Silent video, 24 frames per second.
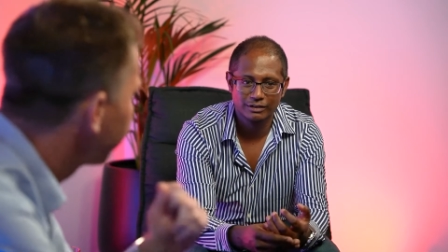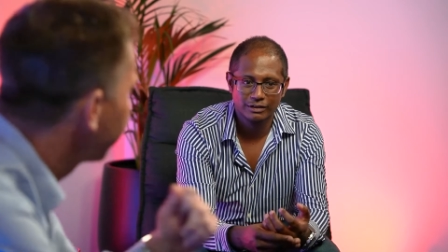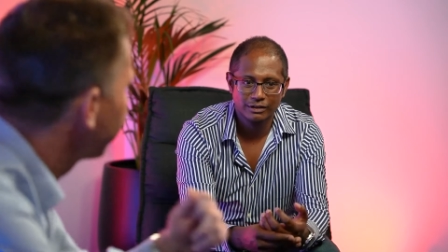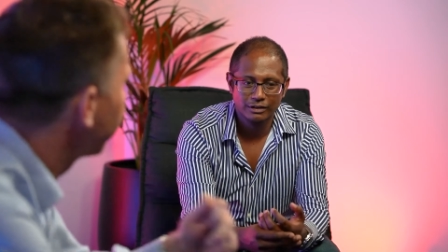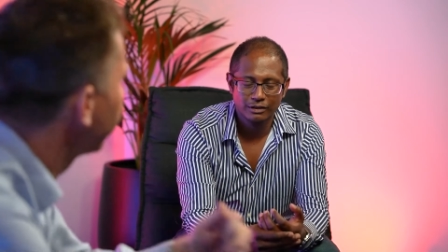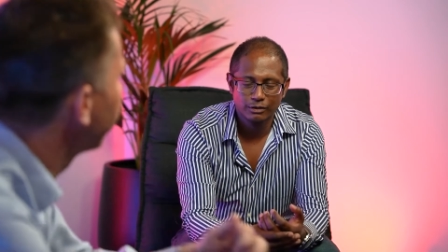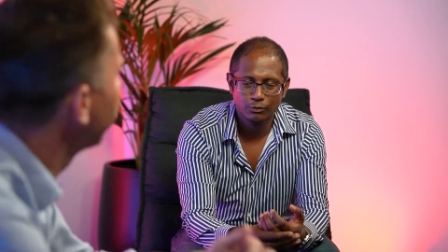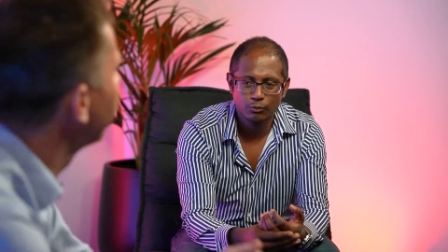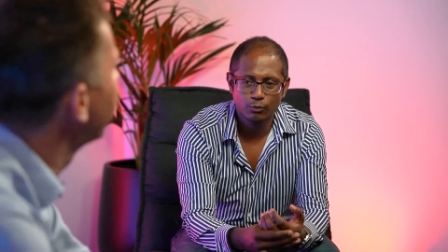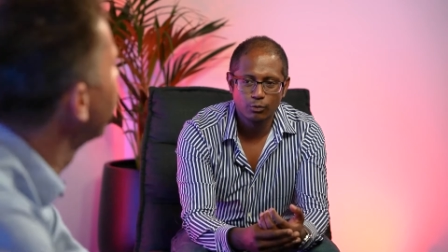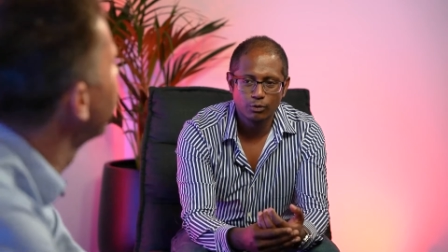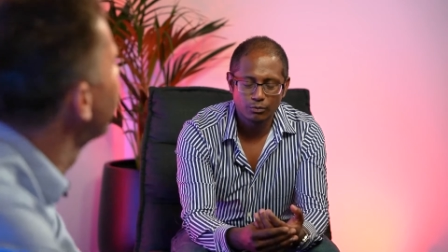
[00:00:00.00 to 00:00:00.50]

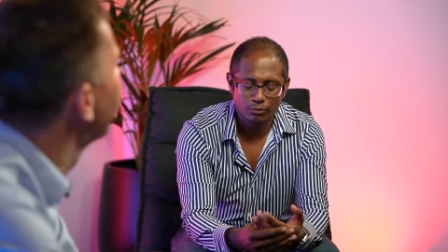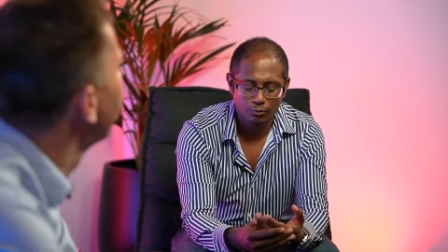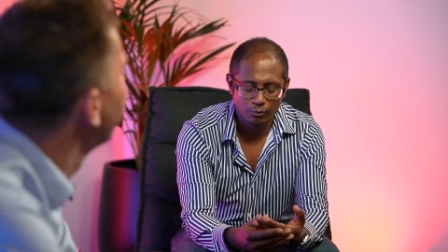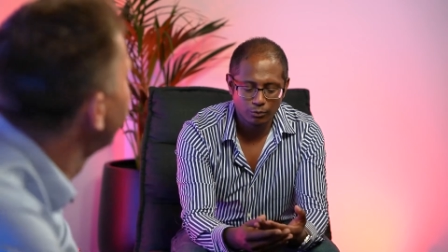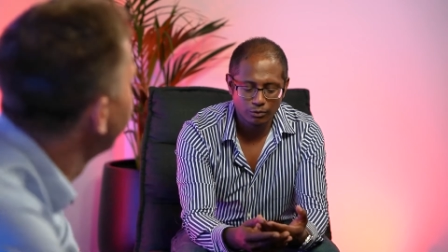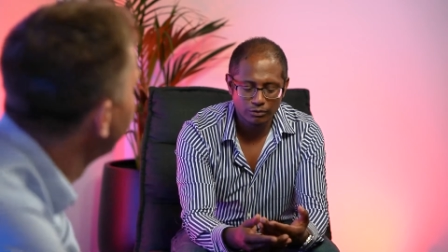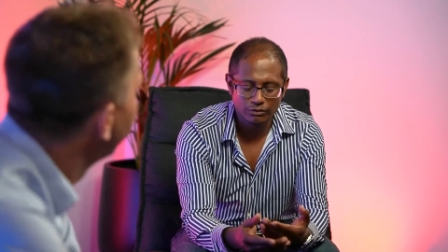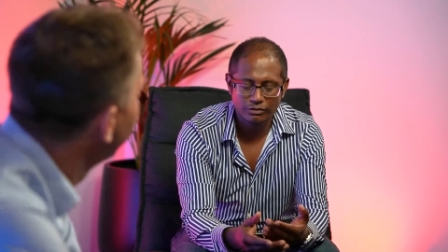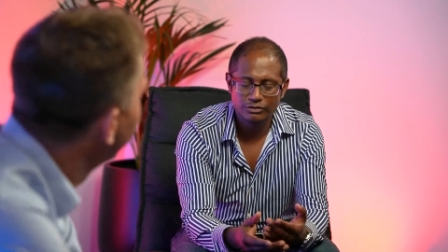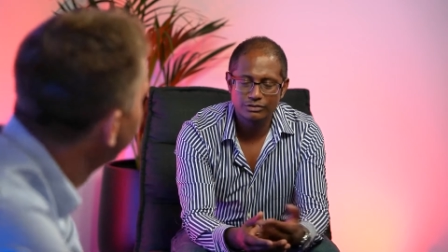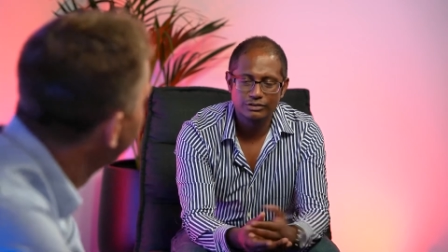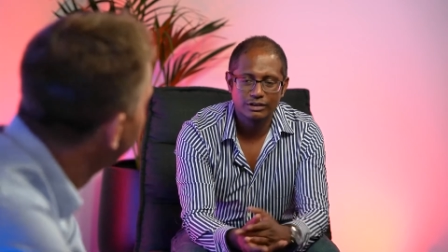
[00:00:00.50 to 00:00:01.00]

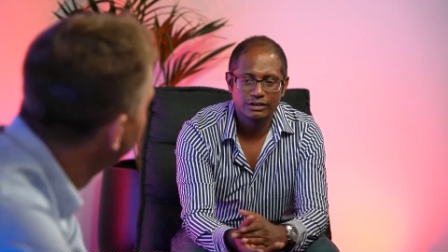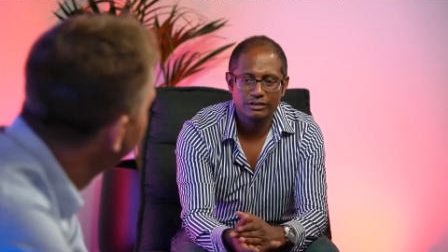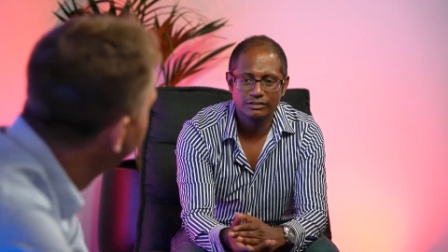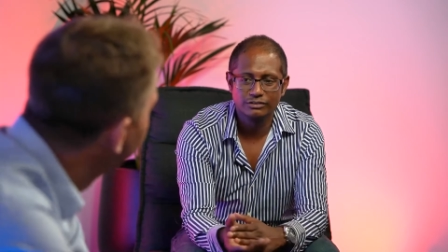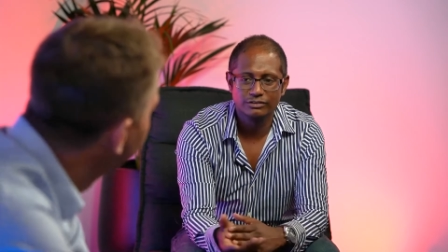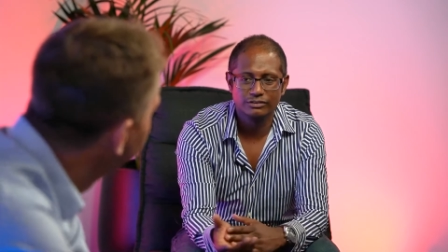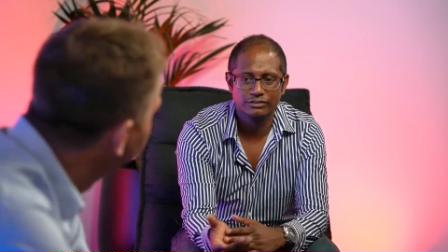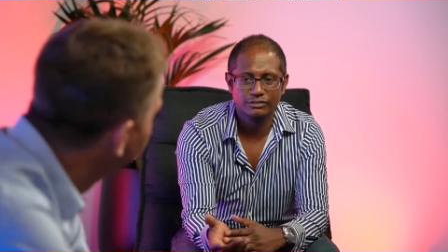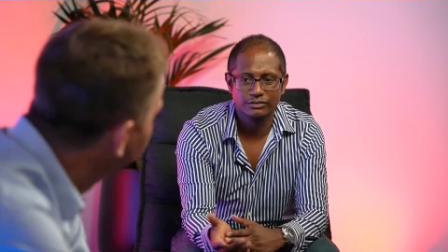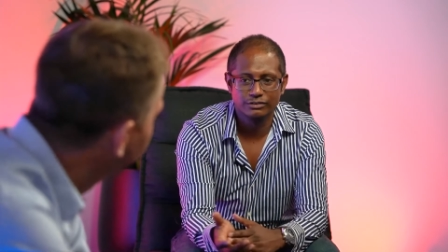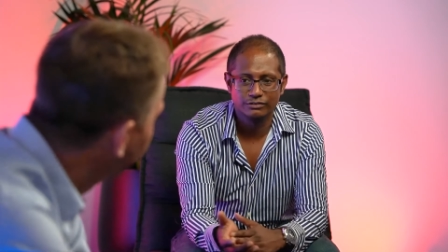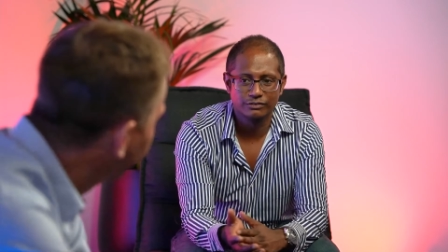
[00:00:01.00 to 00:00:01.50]
What are the
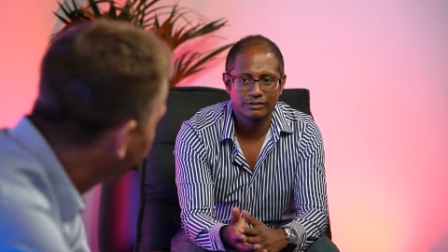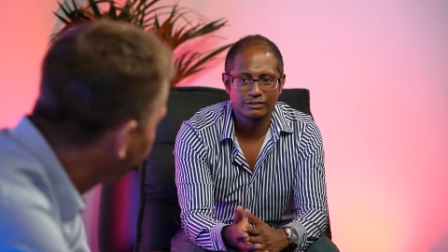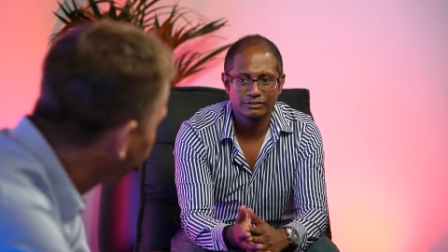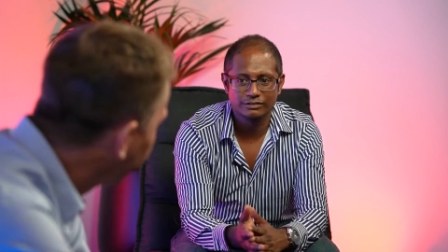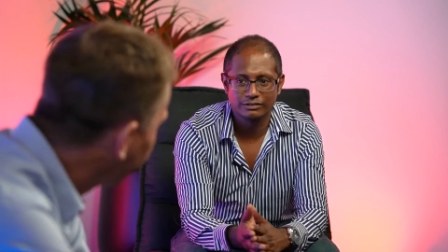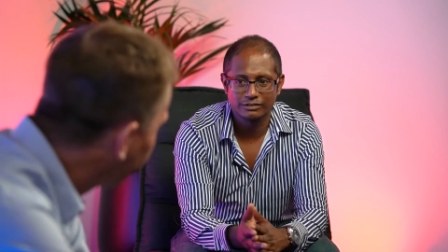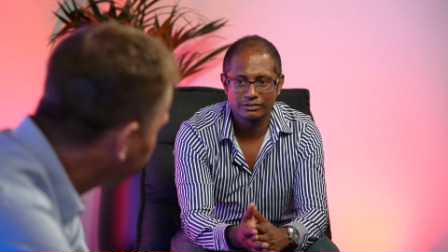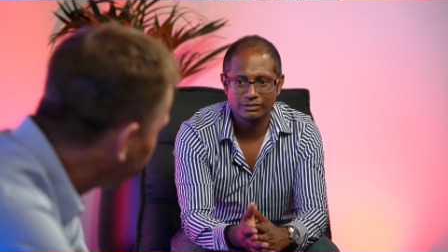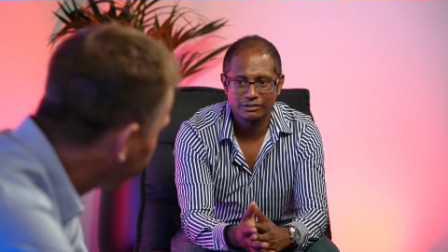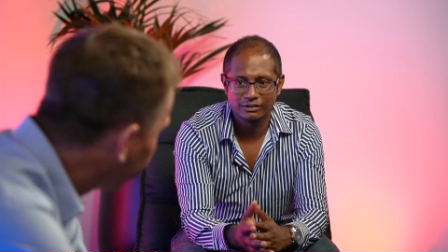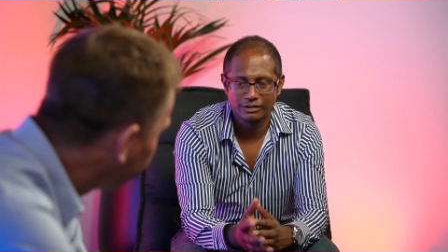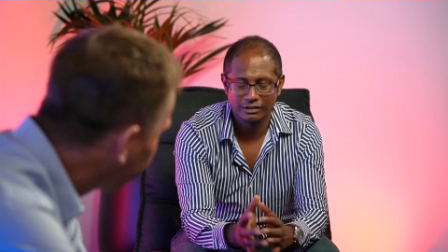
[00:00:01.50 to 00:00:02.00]
challenges you're
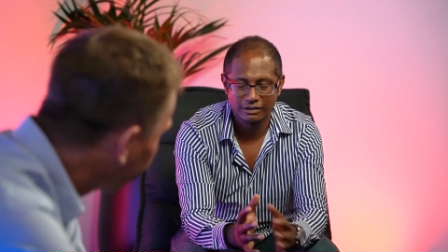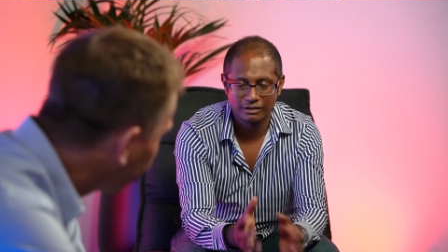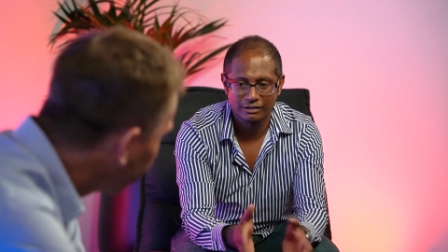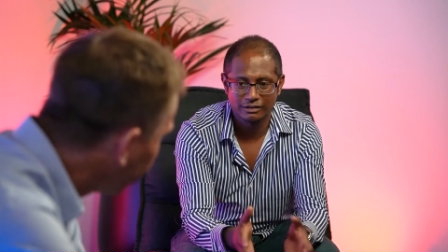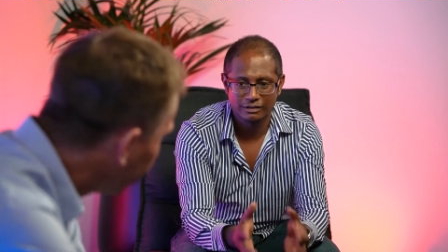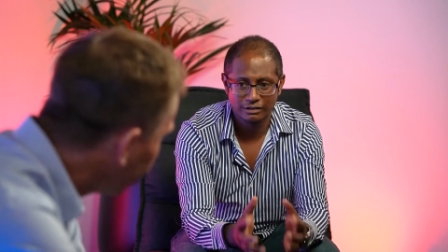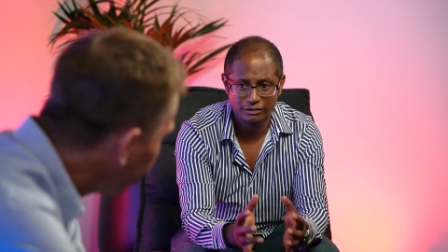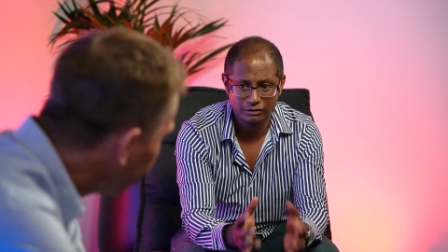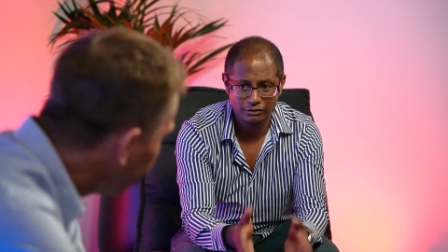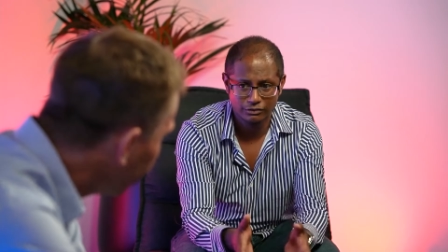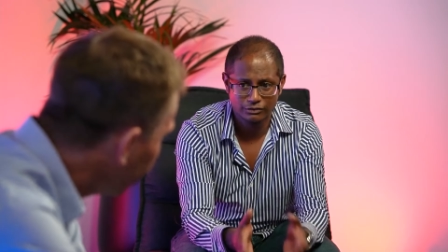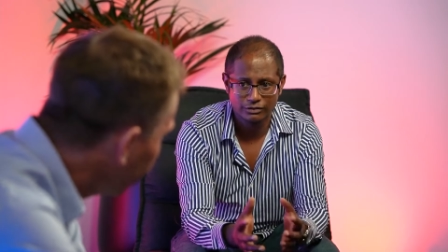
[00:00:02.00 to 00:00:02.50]
facing here
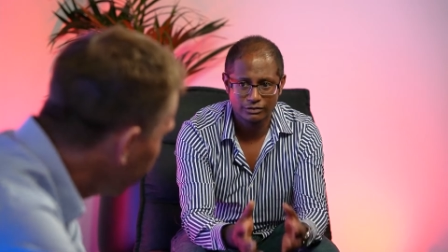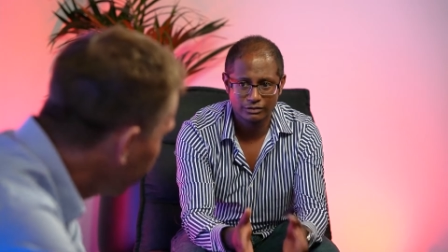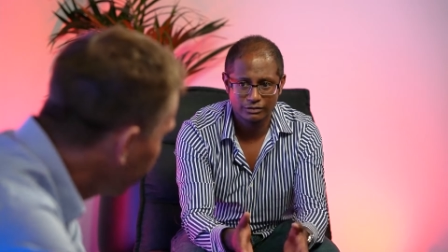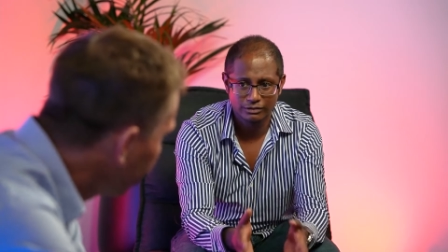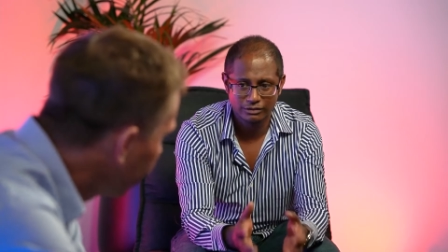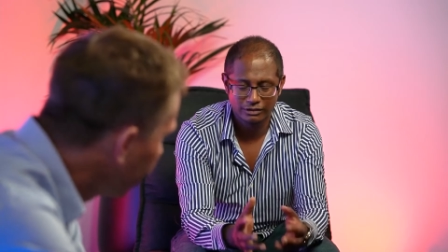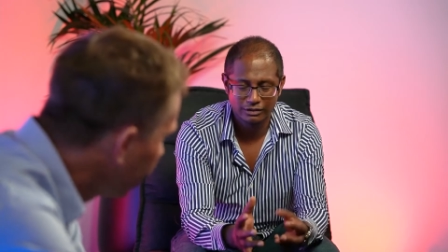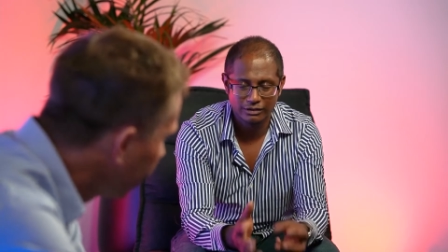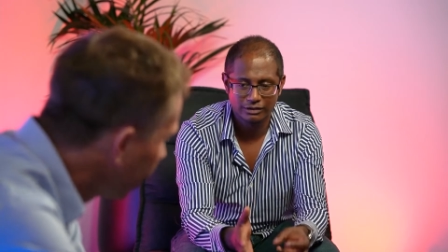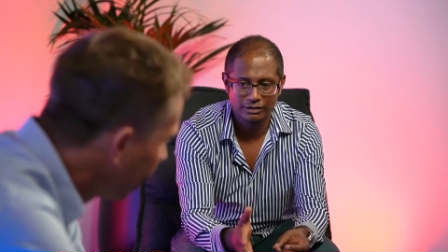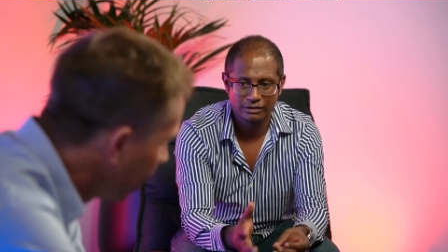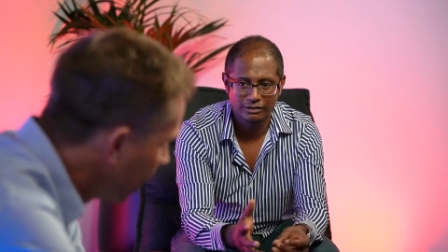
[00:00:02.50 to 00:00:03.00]
in New
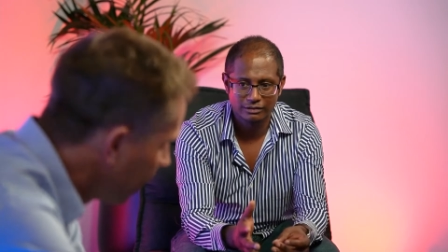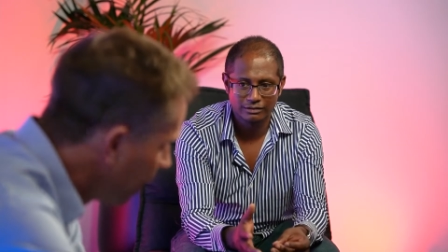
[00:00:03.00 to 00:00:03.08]
Zealand? Here.